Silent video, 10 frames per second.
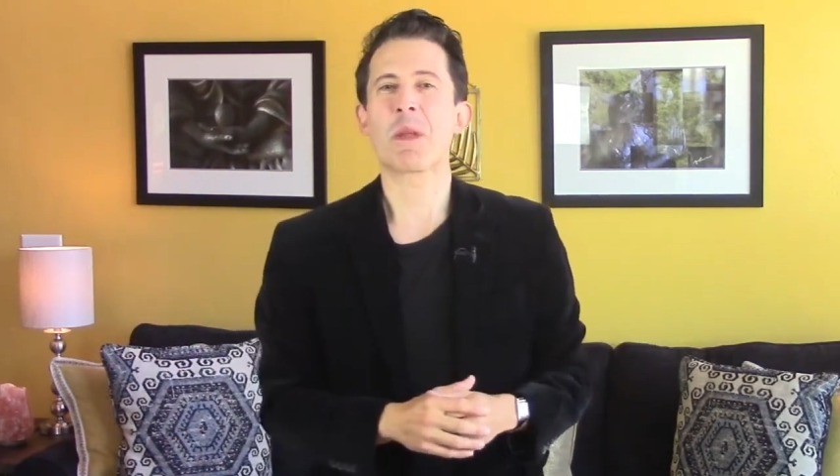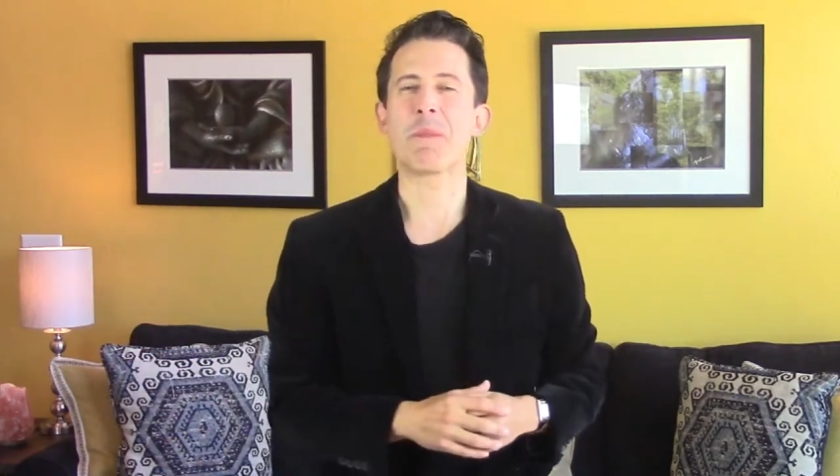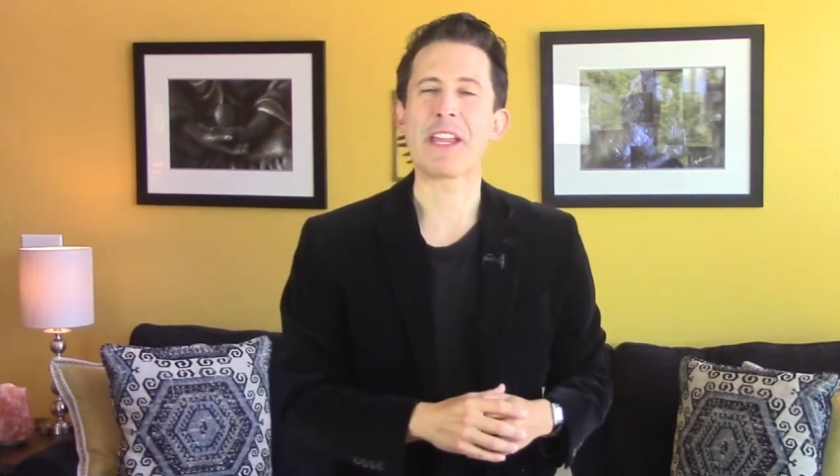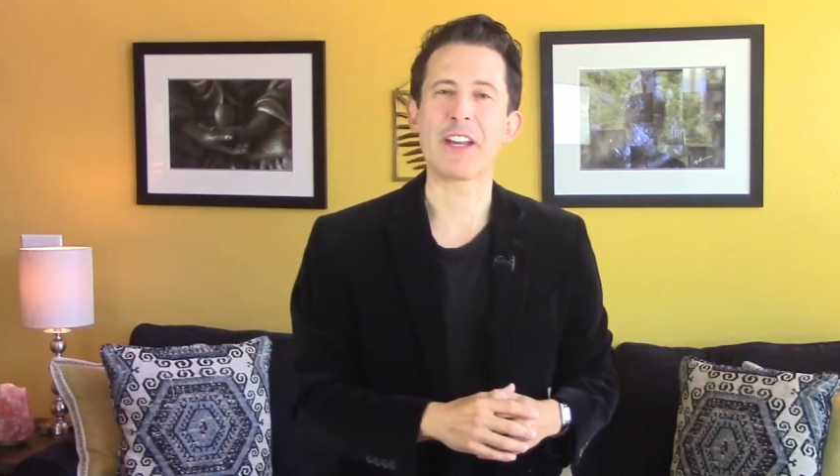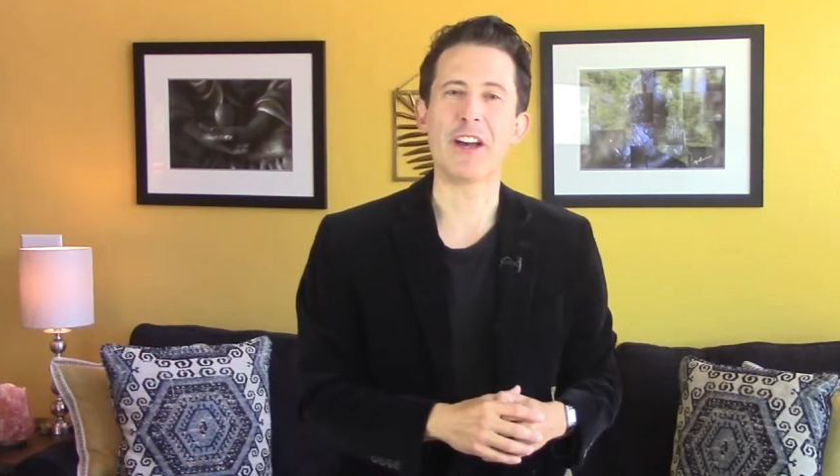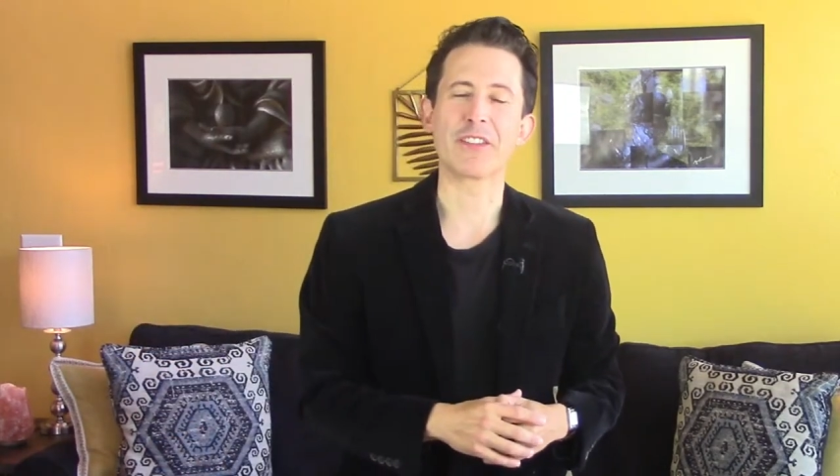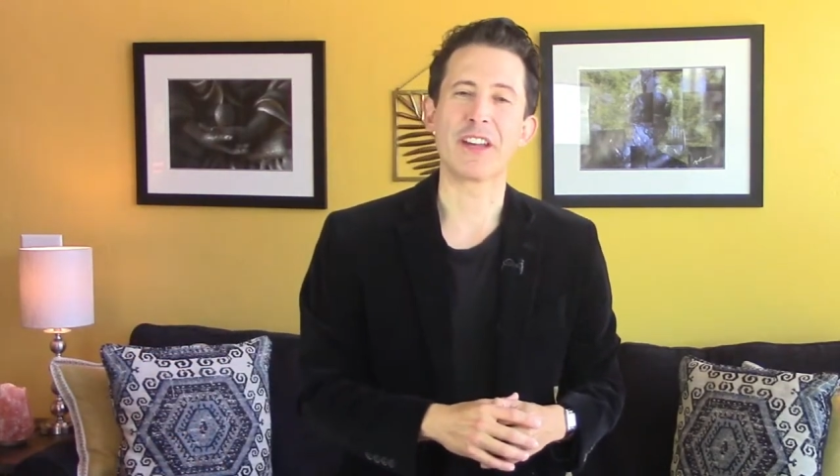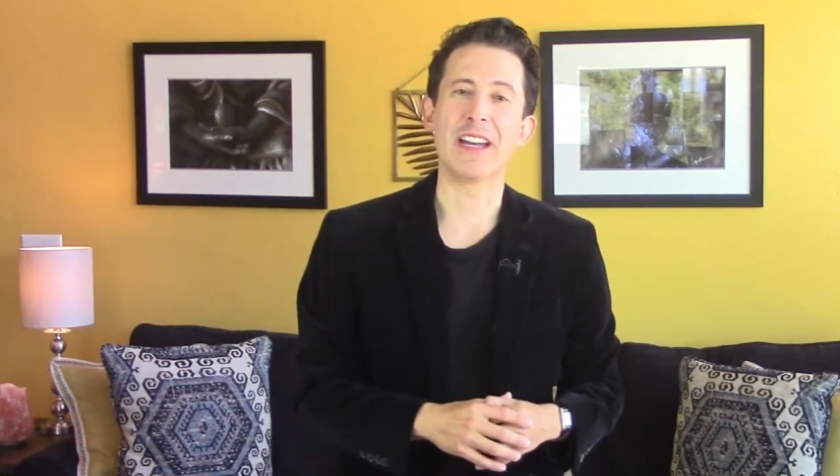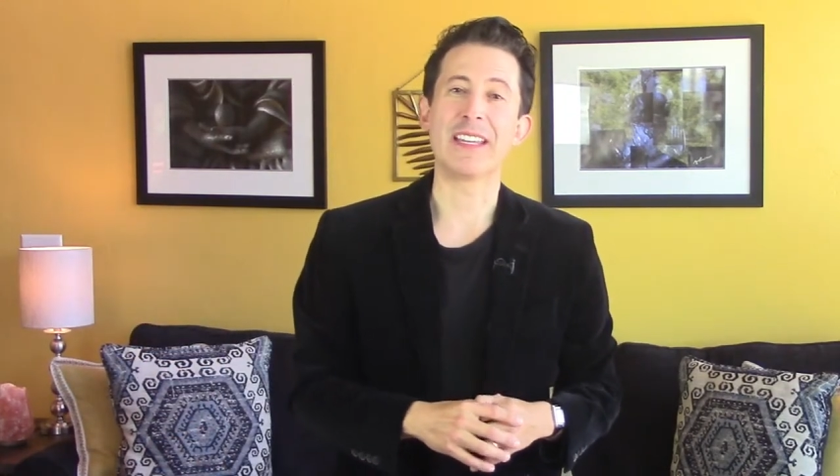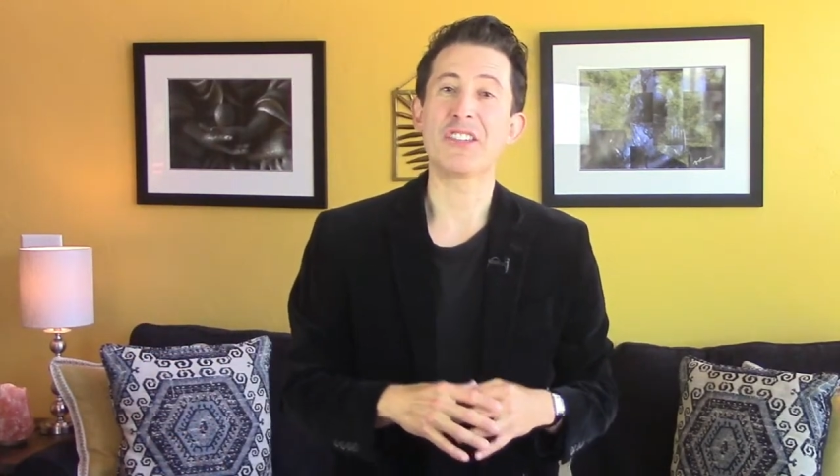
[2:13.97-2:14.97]
because
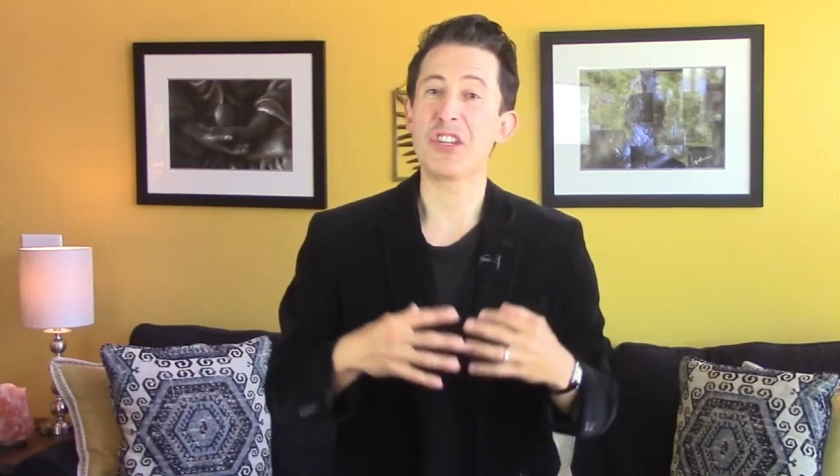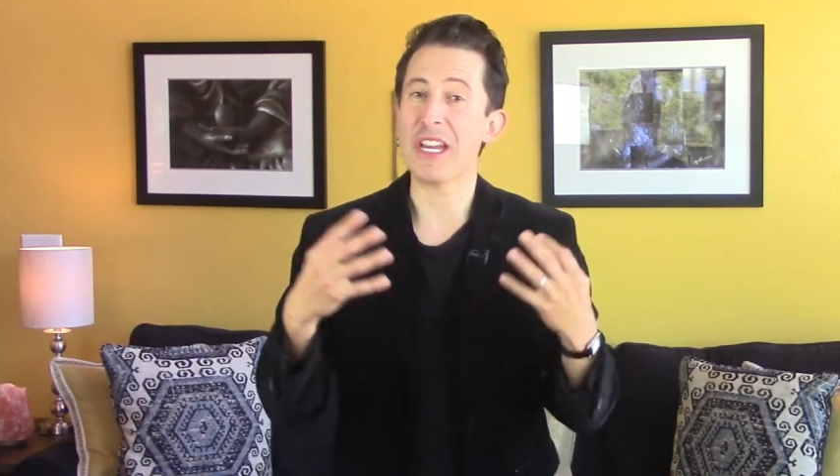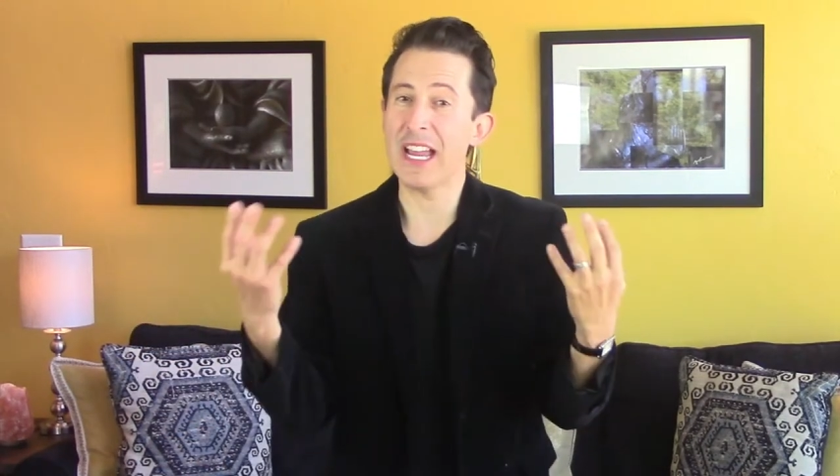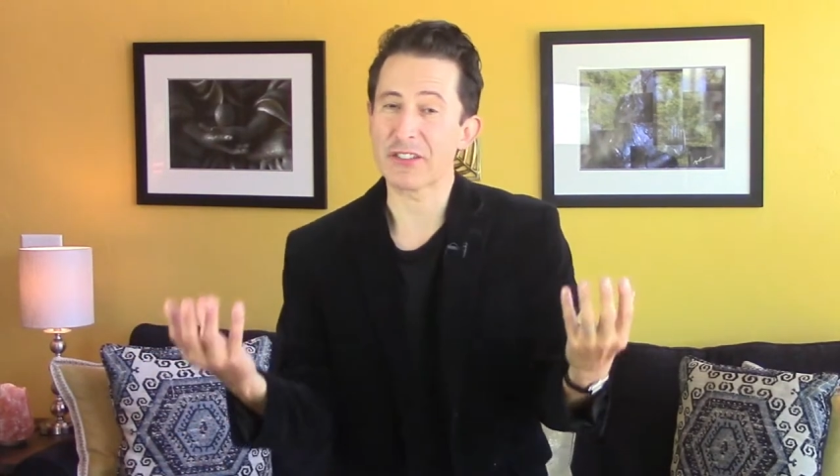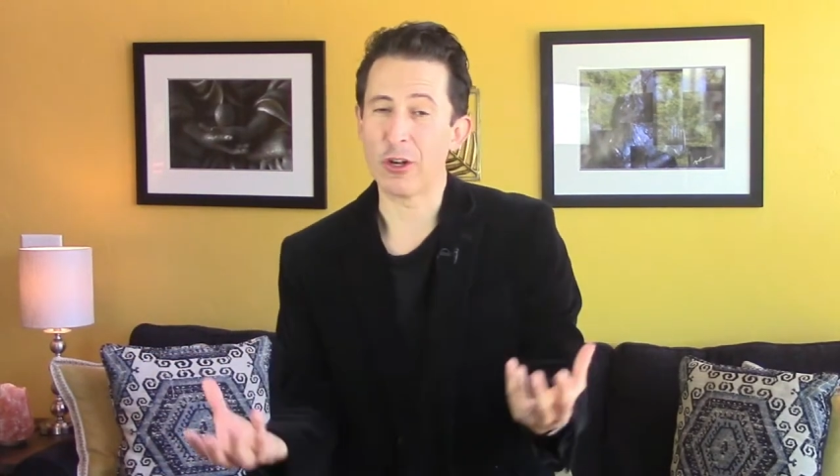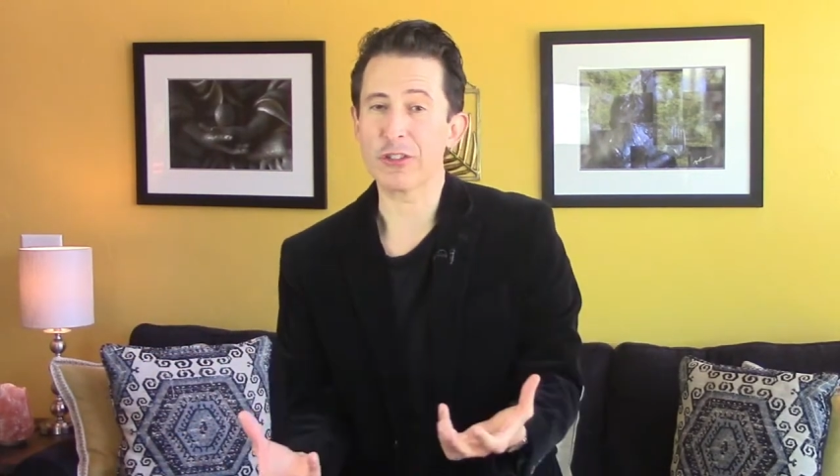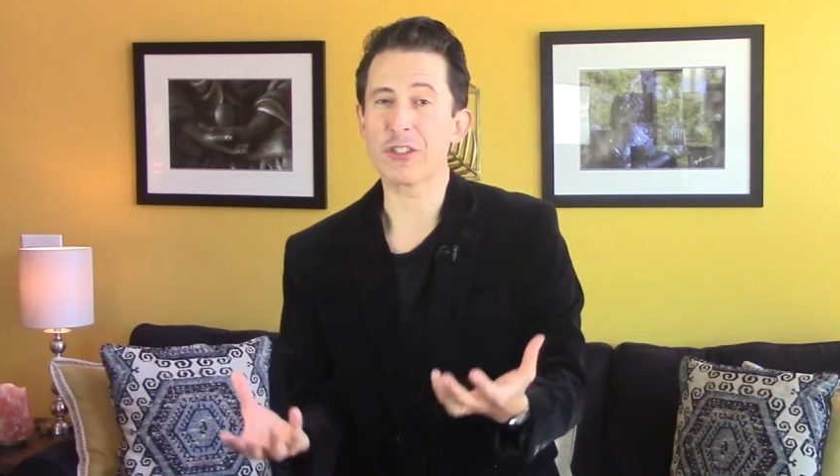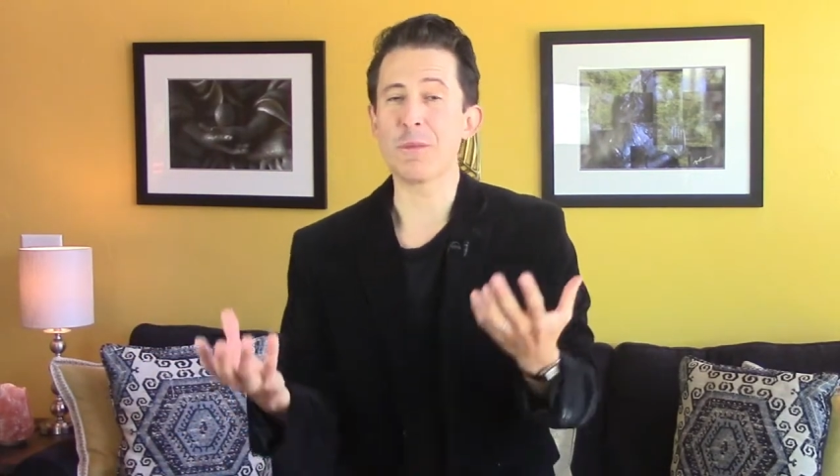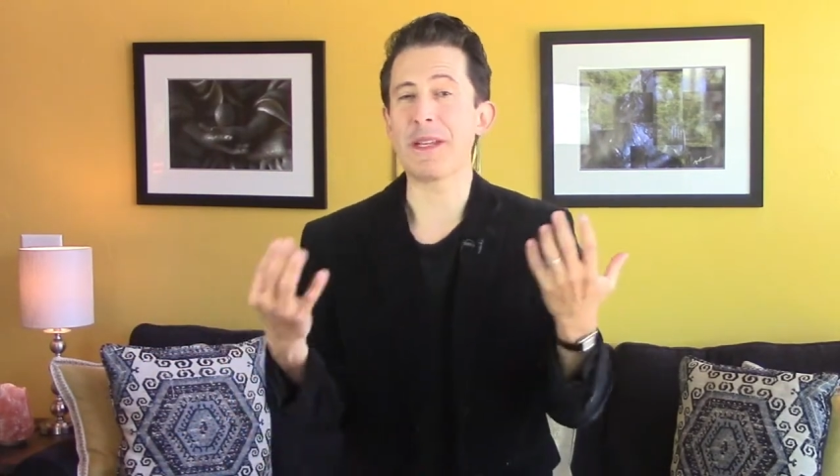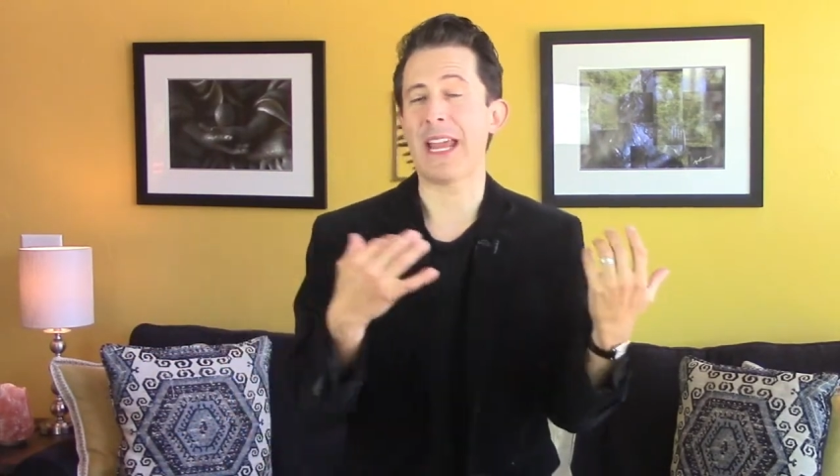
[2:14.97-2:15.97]
she has
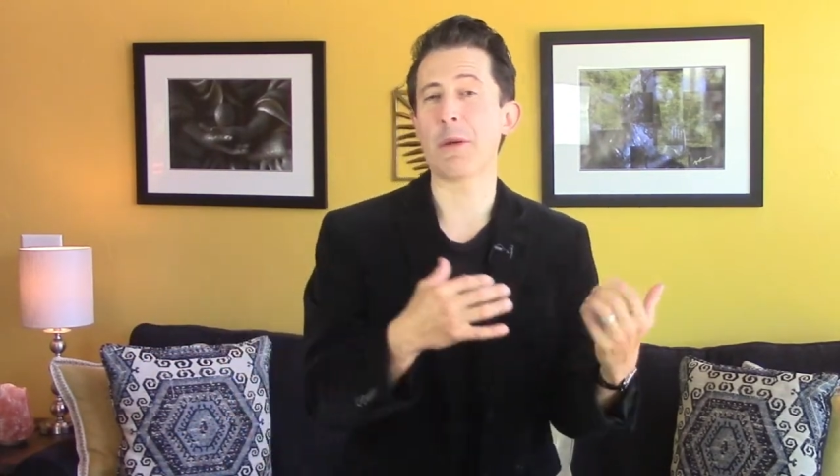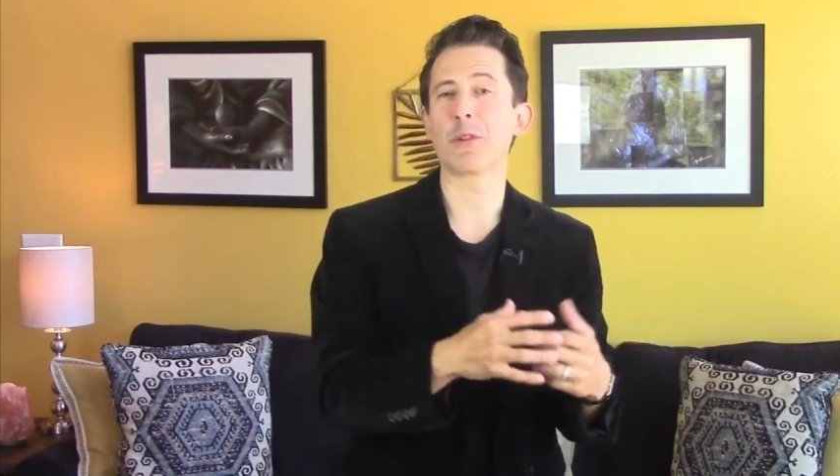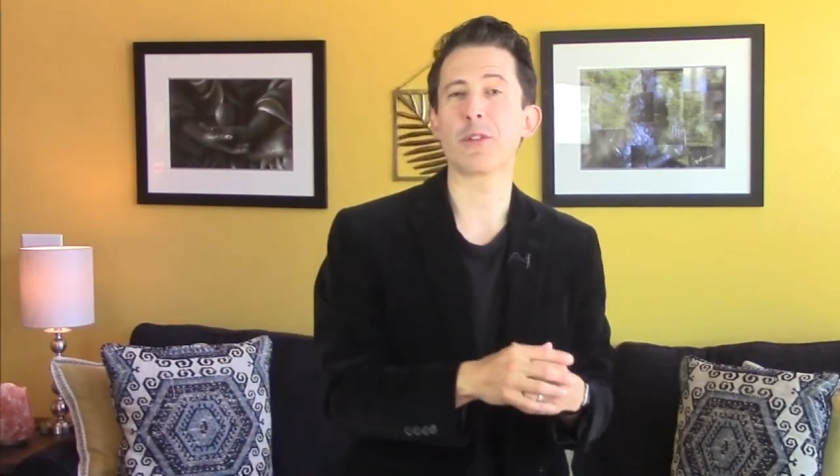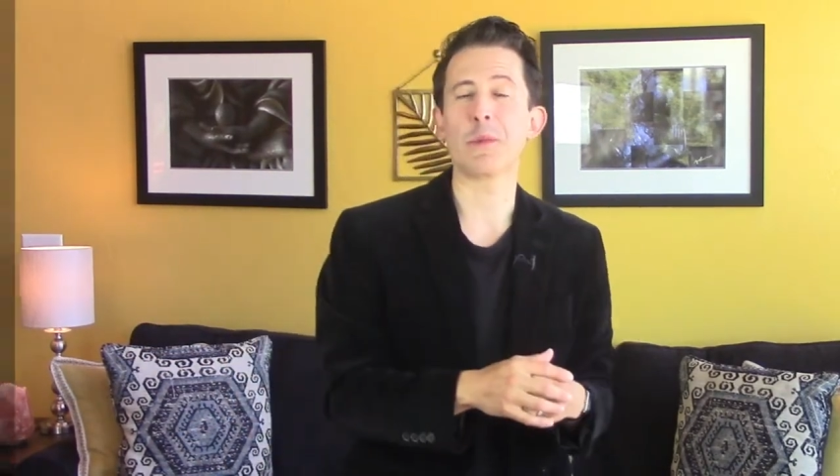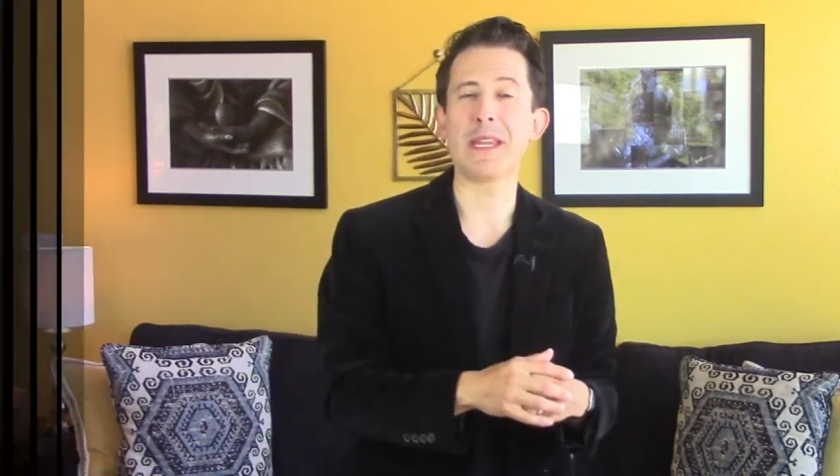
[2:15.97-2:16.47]
also been able to